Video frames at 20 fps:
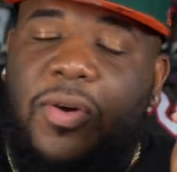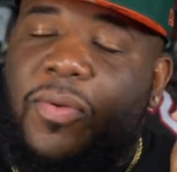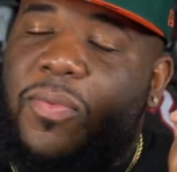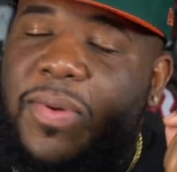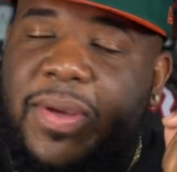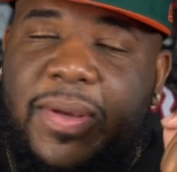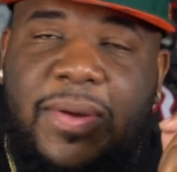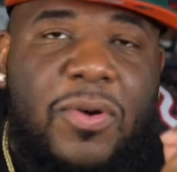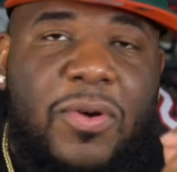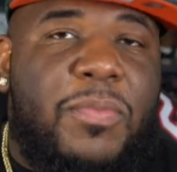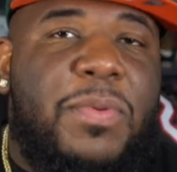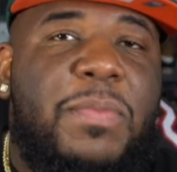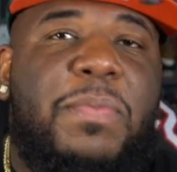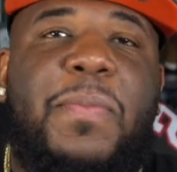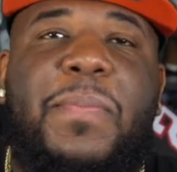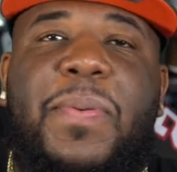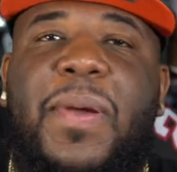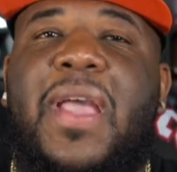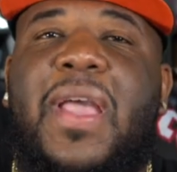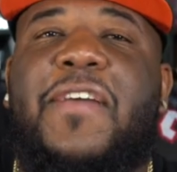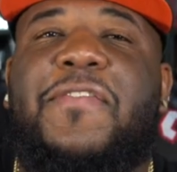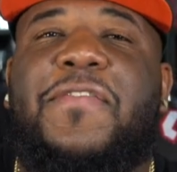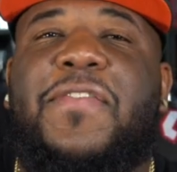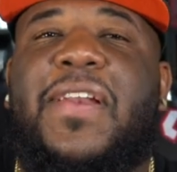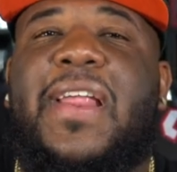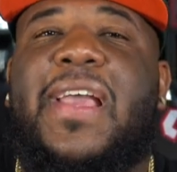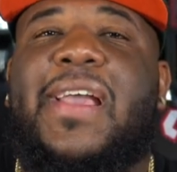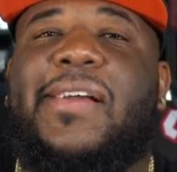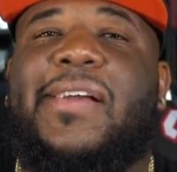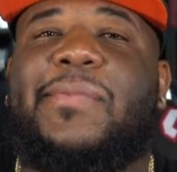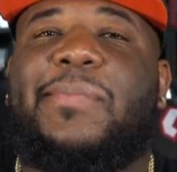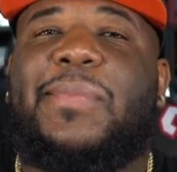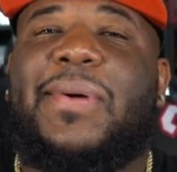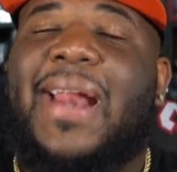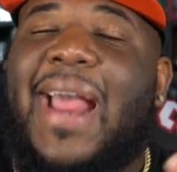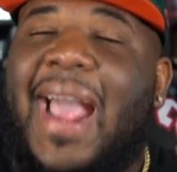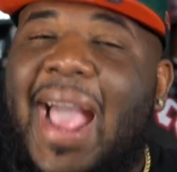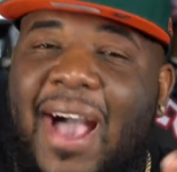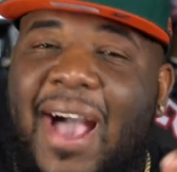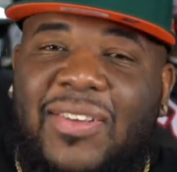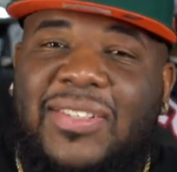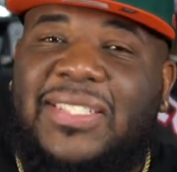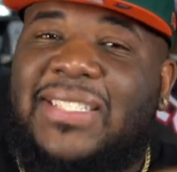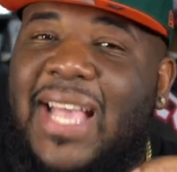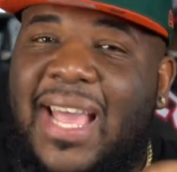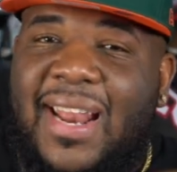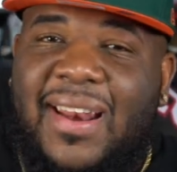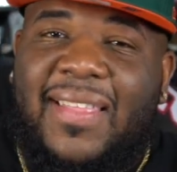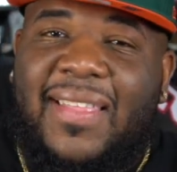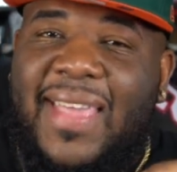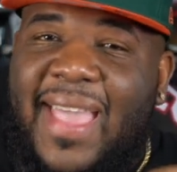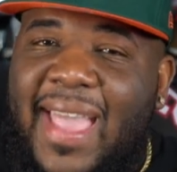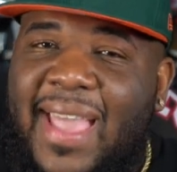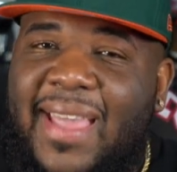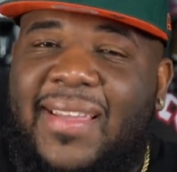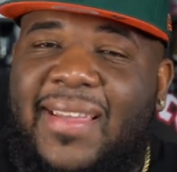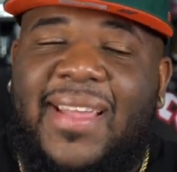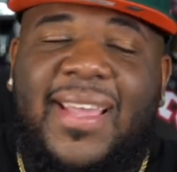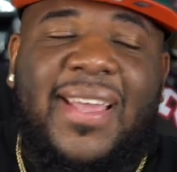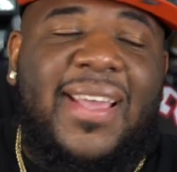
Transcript: We're going to be prepared for that. But outside of that,